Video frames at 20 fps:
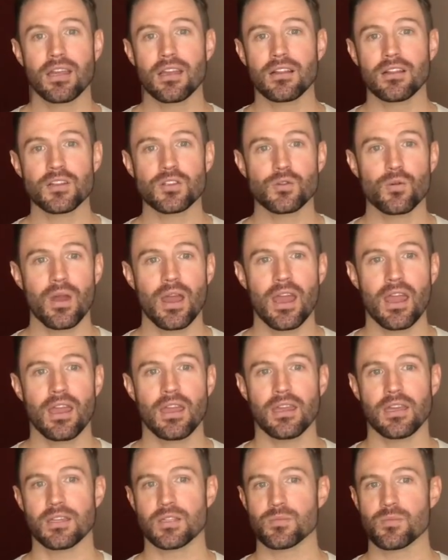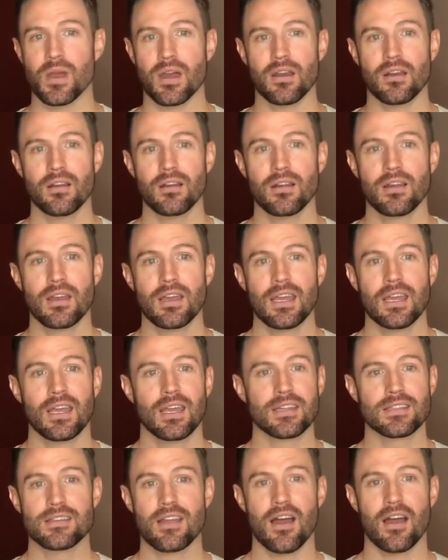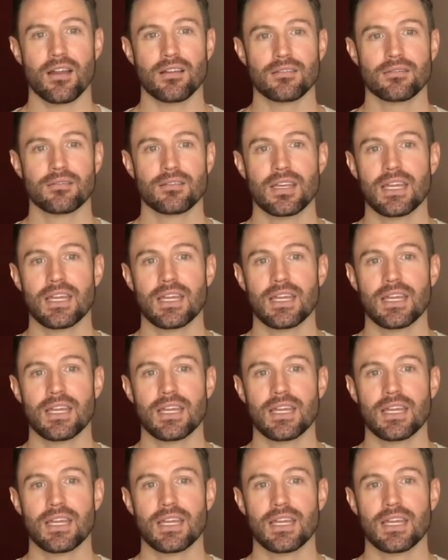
English way is better. It's not.